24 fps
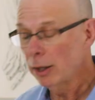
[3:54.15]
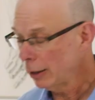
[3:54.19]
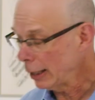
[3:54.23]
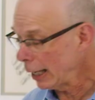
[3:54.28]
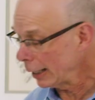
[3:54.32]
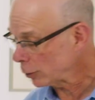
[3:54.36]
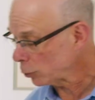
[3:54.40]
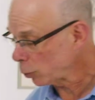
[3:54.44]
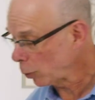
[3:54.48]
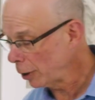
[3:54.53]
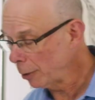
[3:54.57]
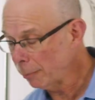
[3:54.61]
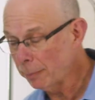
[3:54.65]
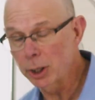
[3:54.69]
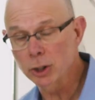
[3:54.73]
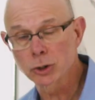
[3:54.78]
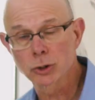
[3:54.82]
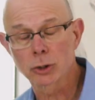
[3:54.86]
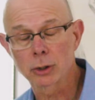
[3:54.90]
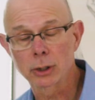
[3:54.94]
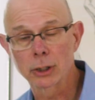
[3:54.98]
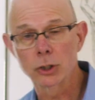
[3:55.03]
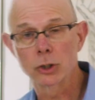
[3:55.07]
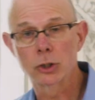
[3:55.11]
That's when a
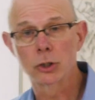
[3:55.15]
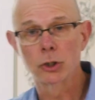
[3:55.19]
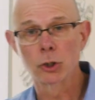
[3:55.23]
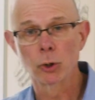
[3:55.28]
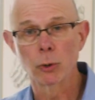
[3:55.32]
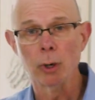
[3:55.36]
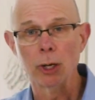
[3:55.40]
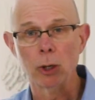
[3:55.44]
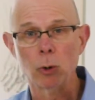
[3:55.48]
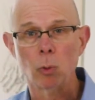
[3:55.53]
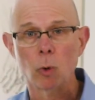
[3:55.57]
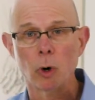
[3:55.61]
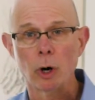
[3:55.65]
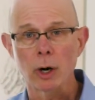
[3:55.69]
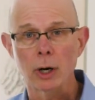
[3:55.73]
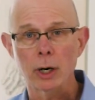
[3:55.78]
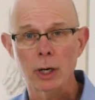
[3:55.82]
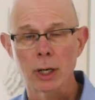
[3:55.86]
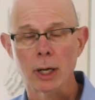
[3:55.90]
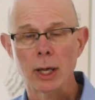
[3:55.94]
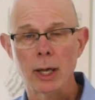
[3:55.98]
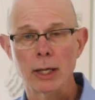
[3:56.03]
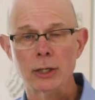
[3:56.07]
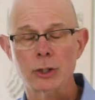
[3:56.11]
muscle is doing
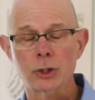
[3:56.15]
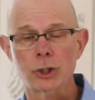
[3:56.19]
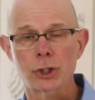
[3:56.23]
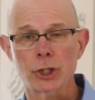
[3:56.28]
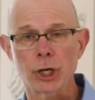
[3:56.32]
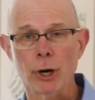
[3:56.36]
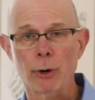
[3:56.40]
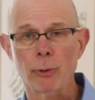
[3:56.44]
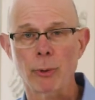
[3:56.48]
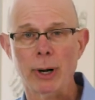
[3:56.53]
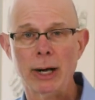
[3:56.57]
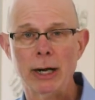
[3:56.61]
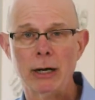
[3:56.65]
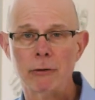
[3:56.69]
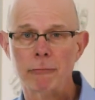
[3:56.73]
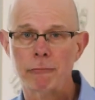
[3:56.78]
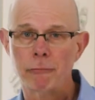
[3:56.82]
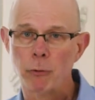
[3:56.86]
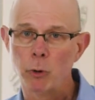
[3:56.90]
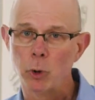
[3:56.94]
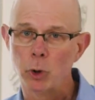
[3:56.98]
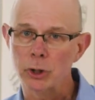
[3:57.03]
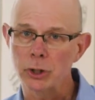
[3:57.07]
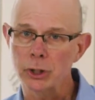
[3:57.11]
work, it's generating
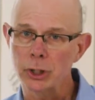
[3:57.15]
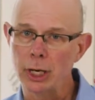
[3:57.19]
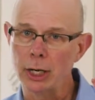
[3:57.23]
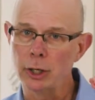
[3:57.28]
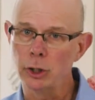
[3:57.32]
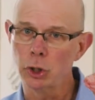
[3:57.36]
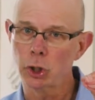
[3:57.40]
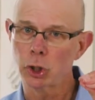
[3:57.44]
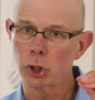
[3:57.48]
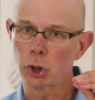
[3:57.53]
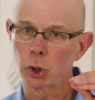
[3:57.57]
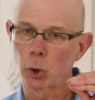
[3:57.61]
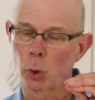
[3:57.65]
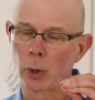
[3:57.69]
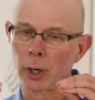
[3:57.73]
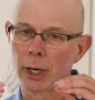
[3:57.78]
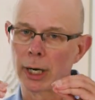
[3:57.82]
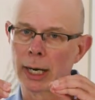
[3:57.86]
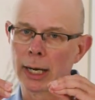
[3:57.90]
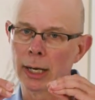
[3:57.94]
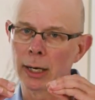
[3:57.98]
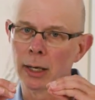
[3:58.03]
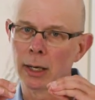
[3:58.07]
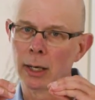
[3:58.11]
force and
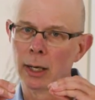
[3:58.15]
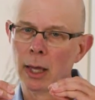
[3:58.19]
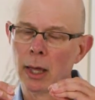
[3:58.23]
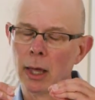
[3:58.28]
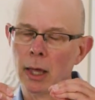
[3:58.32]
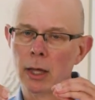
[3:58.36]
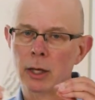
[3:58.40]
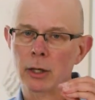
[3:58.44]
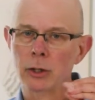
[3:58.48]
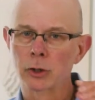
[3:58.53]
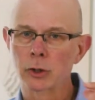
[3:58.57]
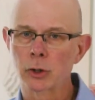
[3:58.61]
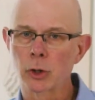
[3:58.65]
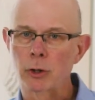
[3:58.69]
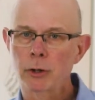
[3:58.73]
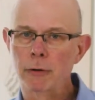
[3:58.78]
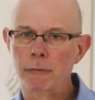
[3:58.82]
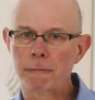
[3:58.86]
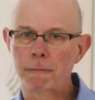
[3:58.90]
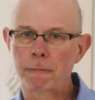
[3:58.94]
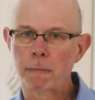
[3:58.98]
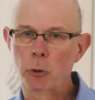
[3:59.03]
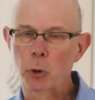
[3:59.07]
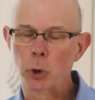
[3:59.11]
shortening so
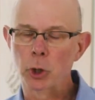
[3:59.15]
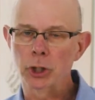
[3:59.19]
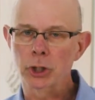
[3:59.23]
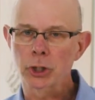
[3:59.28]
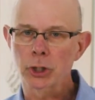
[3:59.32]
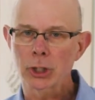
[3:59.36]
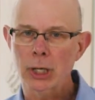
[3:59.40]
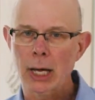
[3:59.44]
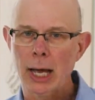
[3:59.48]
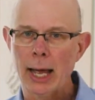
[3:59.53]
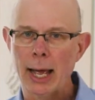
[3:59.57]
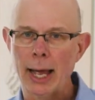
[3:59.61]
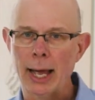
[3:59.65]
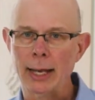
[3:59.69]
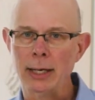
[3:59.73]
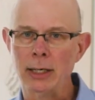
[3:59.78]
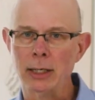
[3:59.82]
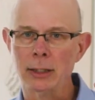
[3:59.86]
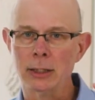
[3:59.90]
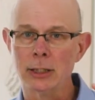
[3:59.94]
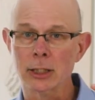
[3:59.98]
the force and